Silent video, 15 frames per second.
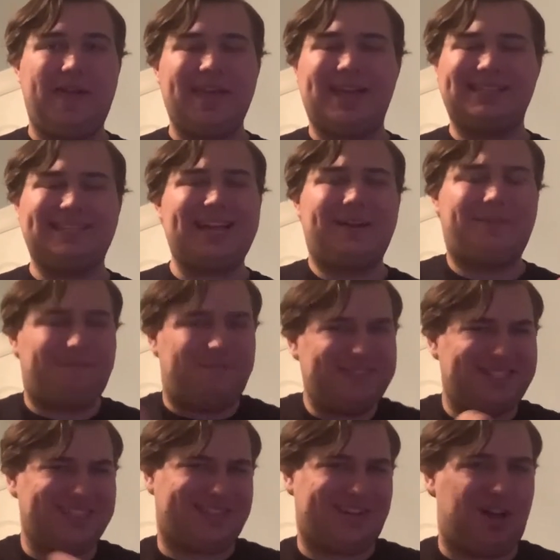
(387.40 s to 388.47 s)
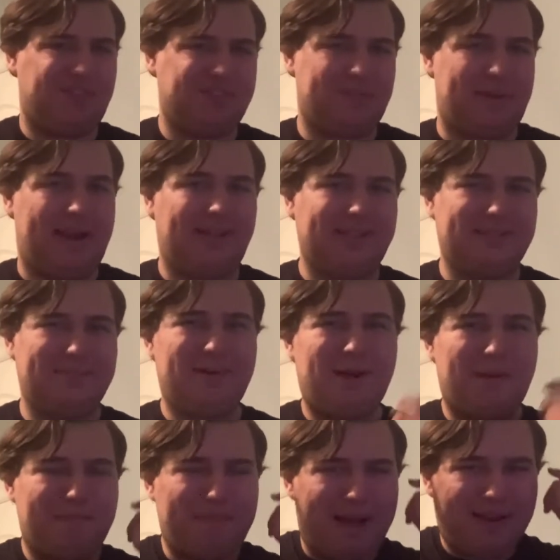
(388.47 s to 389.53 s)
It's not a fisticuffs battle; it's more
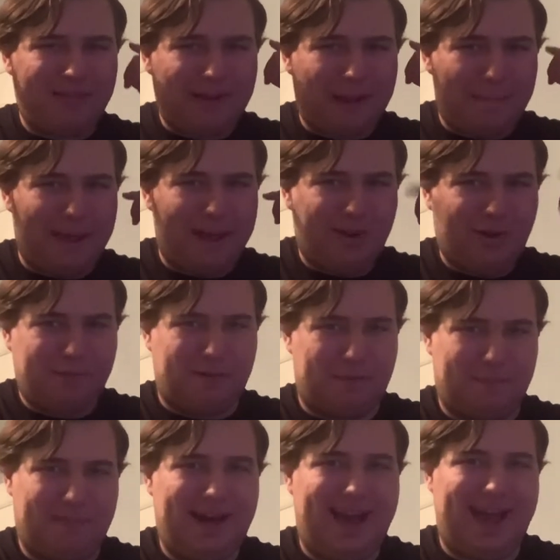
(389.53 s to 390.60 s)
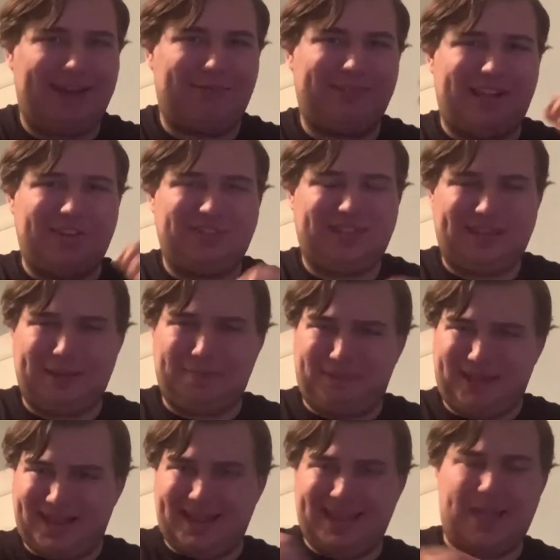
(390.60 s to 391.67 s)
a battle, a battle of the mind, where they're actually like
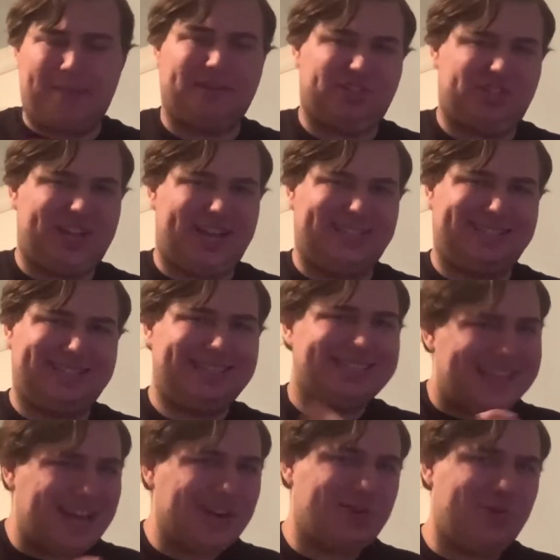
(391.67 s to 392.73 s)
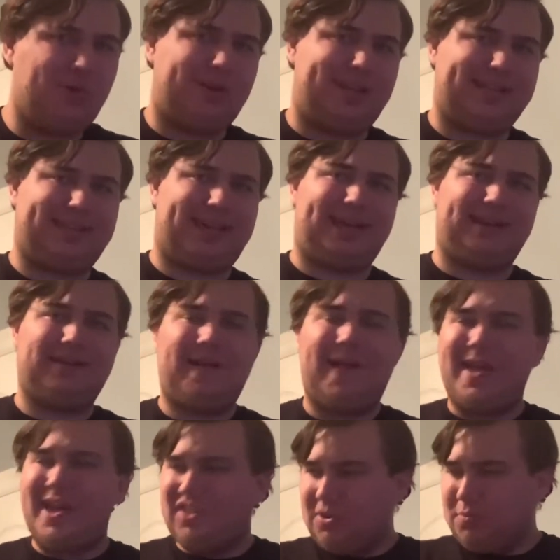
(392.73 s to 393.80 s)
playing a game of chess. It's kind of cool like that.
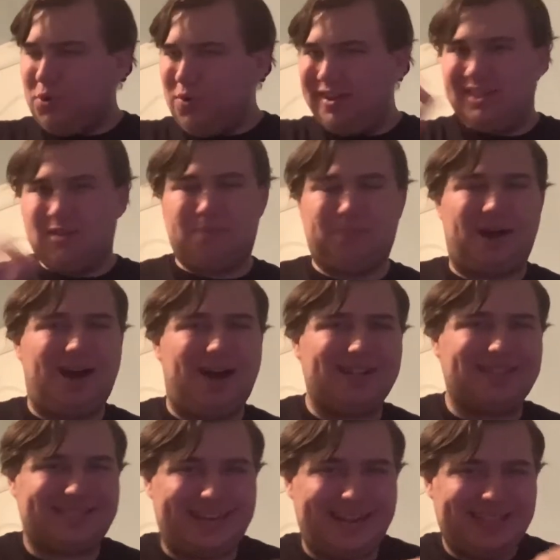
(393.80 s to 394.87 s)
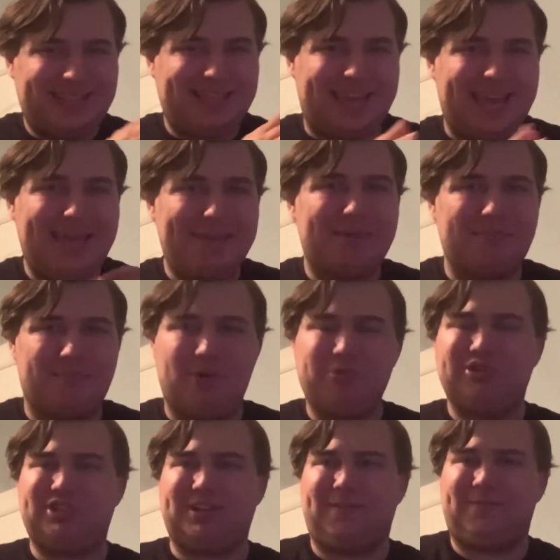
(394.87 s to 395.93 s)
They're moving their pawns, setting the game in
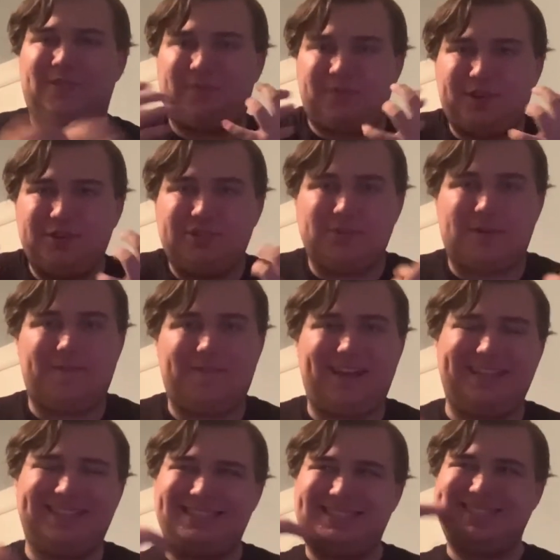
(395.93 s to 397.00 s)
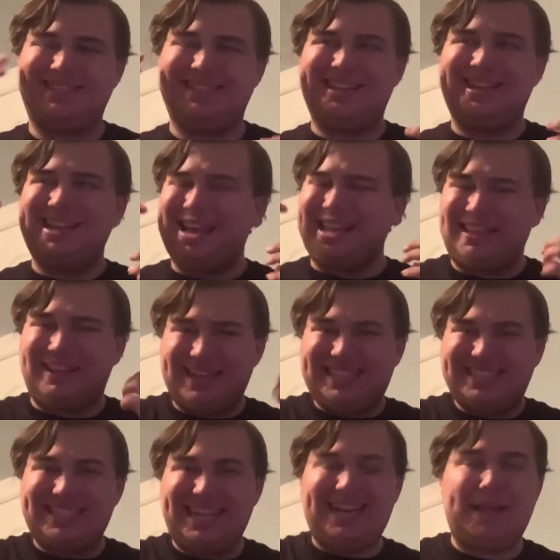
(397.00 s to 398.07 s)
motion for future events and the
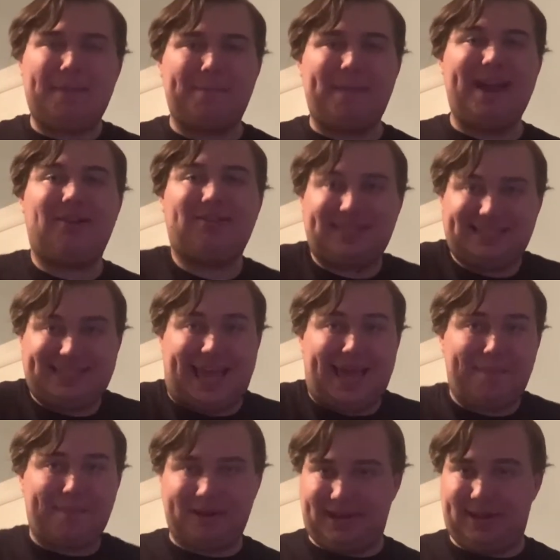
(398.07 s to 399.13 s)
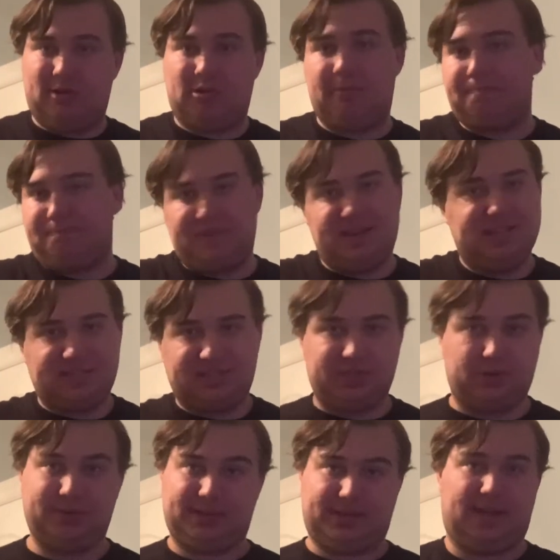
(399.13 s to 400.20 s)
exciting battle that's happening, or is
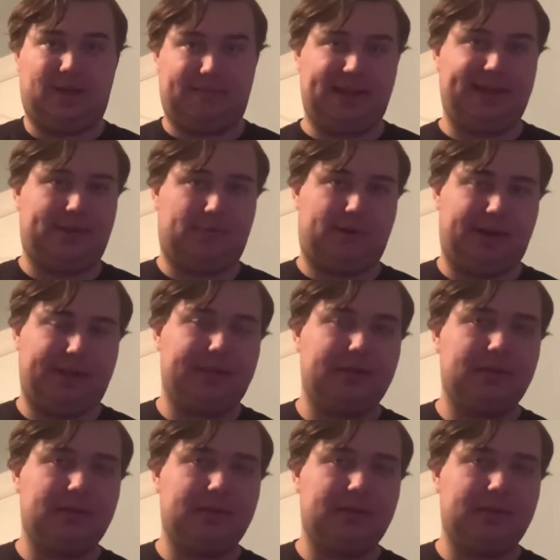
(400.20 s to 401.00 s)
soon to come anyway.